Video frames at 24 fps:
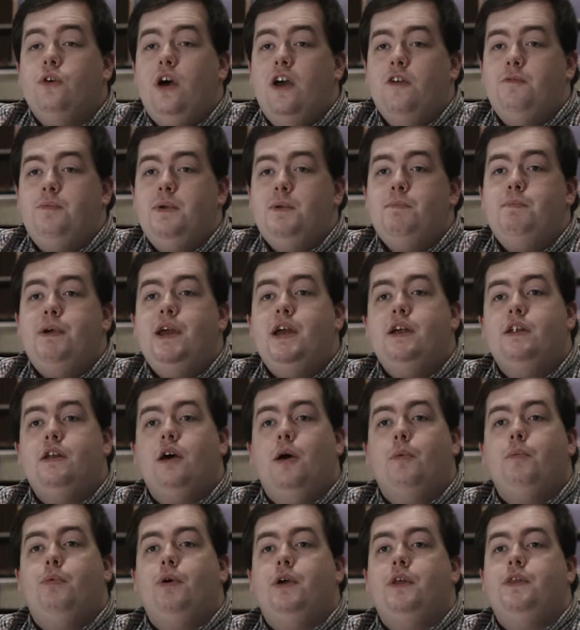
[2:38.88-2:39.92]
I've been paired
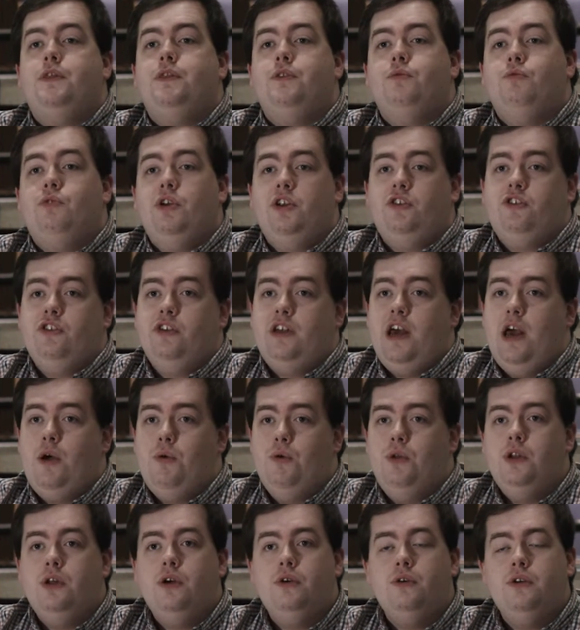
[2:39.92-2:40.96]
up with Richard
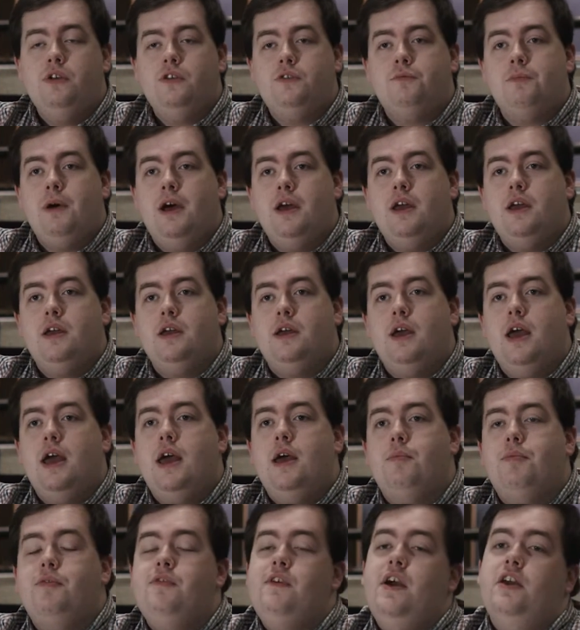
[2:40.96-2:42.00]
Howell, who is my
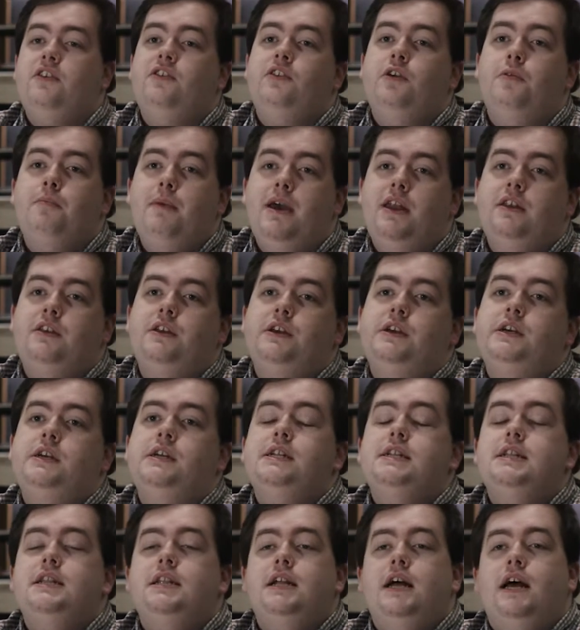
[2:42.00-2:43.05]
professional mentor,
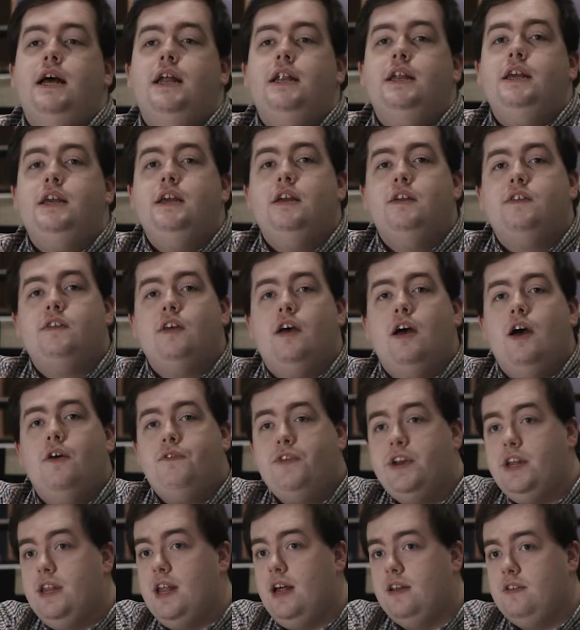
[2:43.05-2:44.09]
and he is a
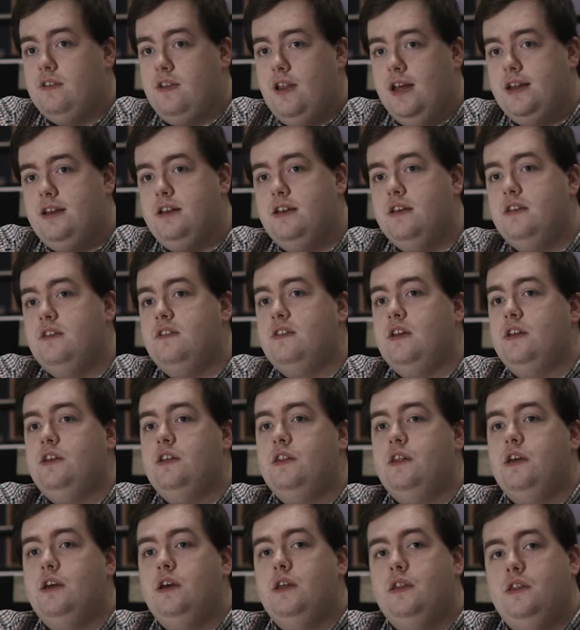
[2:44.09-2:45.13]
freelance lighting designer
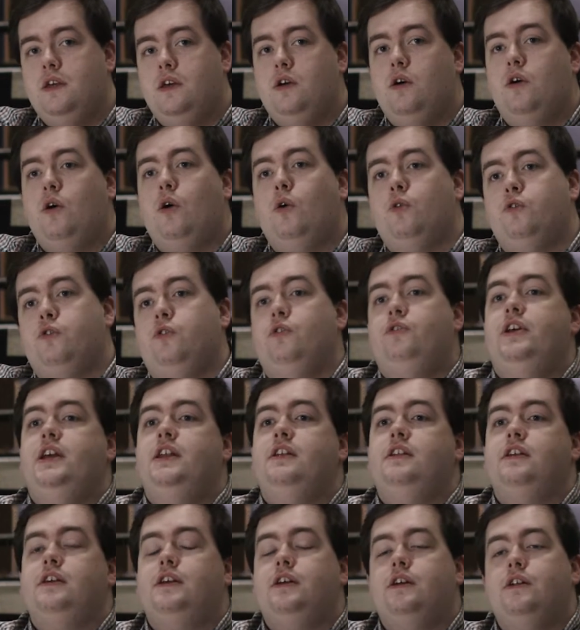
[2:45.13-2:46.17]
that also
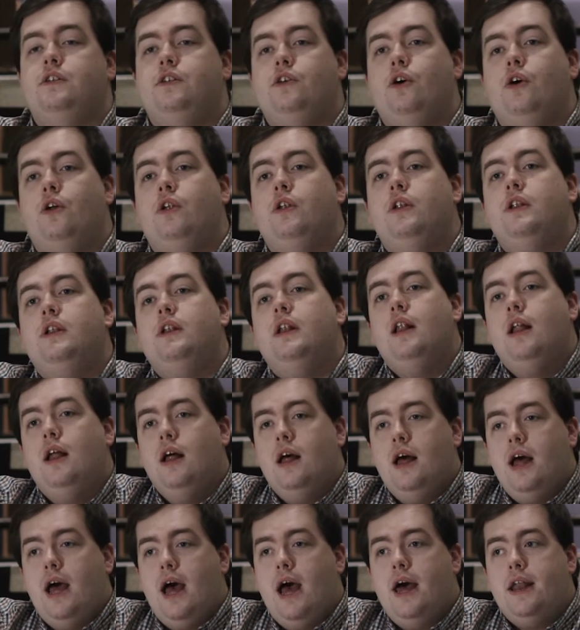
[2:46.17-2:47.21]
trained at Guildhall.
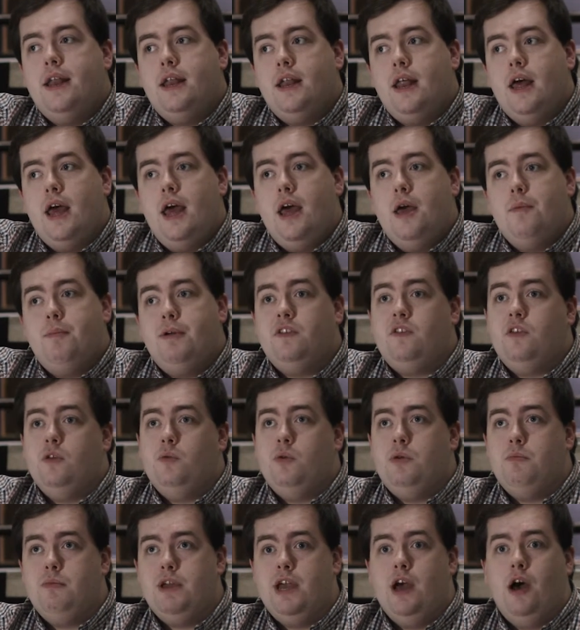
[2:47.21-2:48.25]
And basically
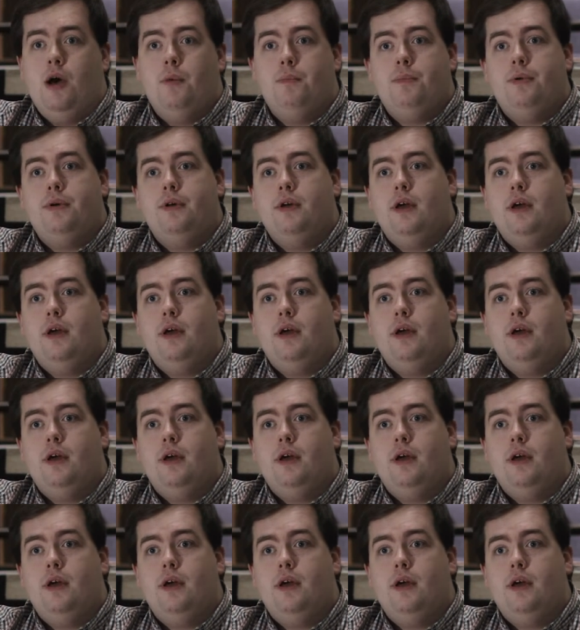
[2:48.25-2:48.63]
we meet up